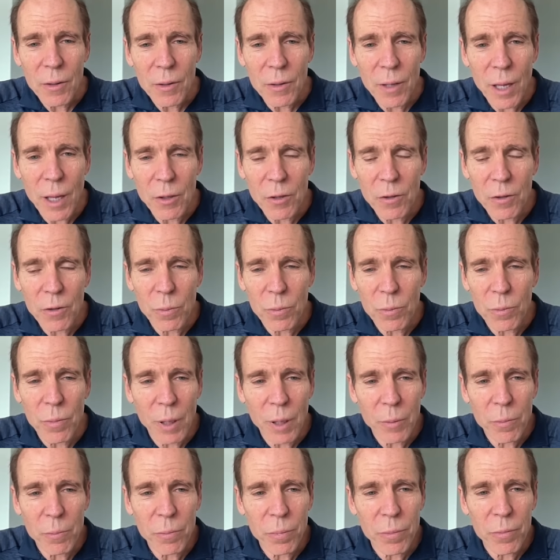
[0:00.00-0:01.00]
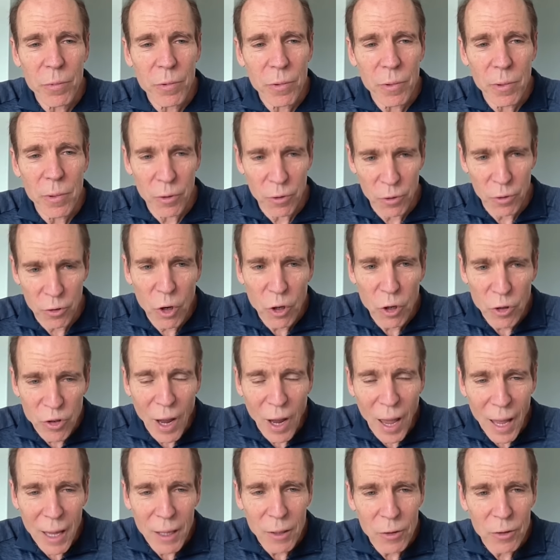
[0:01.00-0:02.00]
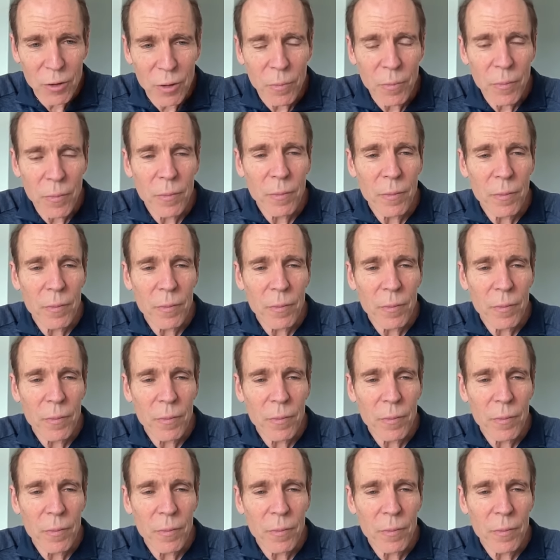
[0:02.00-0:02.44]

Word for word: that's that such as